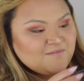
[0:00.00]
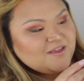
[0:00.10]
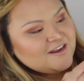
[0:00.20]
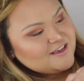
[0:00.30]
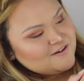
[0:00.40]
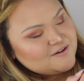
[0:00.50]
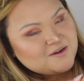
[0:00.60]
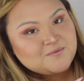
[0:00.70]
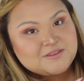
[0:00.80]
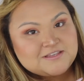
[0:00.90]
I'm going to go
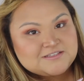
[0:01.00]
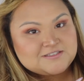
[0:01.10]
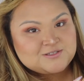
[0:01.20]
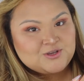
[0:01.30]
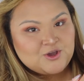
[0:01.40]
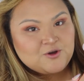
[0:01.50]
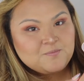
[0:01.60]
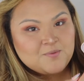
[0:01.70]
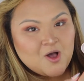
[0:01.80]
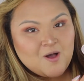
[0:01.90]
in with this taupe
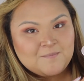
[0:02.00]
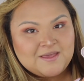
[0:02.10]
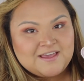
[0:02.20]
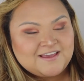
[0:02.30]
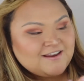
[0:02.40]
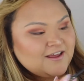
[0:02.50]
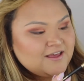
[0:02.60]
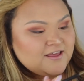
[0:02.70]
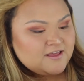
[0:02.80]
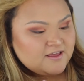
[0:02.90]
pomade
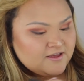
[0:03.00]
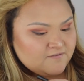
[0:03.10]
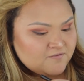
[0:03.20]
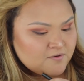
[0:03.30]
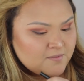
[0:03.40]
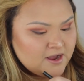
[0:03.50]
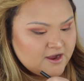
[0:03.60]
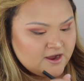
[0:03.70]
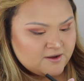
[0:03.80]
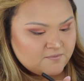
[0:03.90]
for my
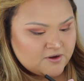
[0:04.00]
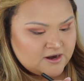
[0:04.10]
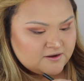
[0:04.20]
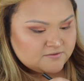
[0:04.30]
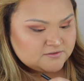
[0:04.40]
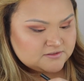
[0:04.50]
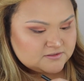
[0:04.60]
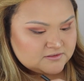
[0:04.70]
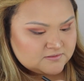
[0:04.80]
eyebrows.